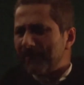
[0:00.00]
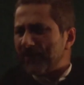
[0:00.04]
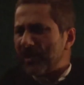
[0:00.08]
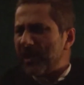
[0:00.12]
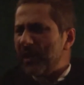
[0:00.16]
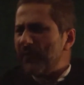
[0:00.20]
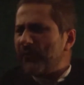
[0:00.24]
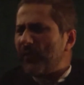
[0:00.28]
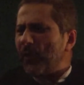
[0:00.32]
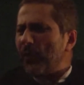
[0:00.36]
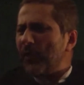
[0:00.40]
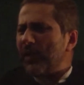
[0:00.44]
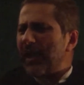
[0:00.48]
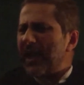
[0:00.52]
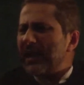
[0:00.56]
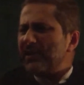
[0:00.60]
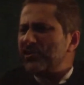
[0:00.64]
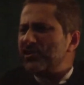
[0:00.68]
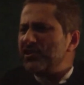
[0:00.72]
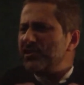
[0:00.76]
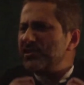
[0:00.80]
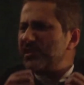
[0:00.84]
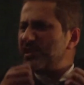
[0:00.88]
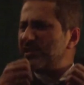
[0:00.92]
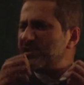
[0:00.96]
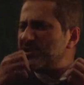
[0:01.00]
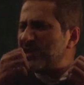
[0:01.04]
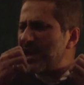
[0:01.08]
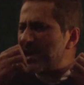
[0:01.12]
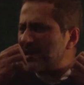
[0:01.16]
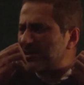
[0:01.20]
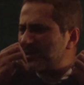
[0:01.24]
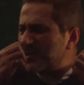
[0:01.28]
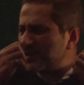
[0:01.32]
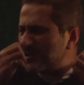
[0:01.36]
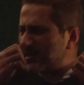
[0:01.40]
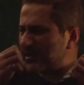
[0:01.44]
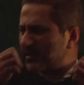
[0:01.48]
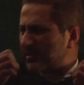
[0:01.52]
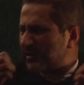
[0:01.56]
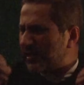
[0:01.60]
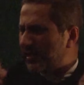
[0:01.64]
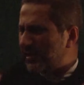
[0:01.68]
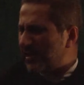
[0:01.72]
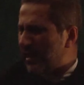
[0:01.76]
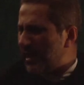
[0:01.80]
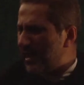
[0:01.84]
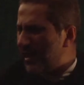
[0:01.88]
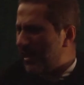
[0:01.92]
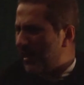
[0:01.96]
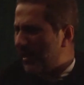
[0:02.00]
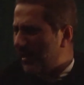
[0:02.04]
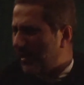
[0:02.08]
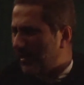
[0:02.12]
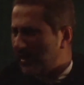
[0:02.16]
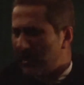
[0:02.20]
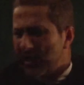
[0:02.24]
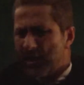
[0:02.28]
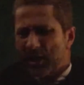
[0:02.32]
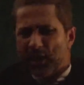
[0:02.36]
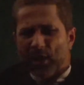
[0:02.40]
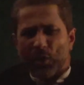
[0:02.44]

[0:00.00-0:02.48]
if our ashes are scattered in thin air,